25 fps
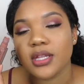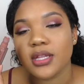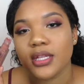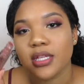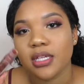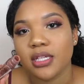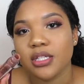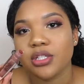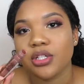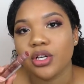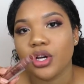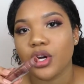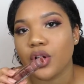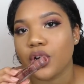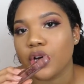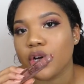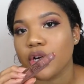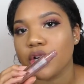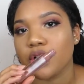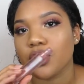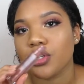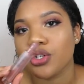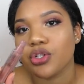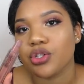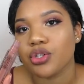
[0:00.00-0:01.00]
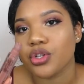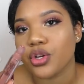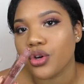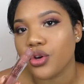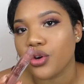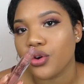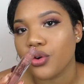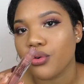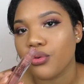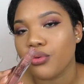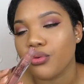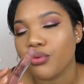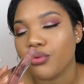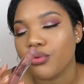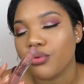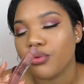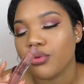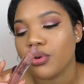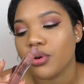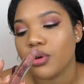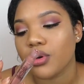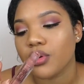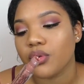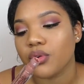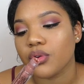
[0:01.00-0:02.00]
These are so
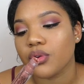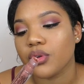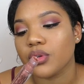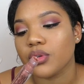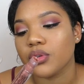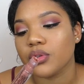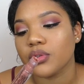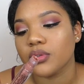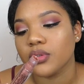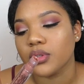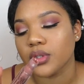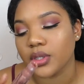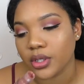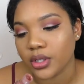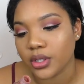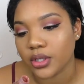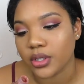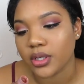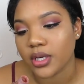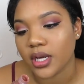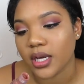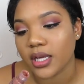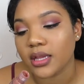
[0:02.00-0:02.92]
good.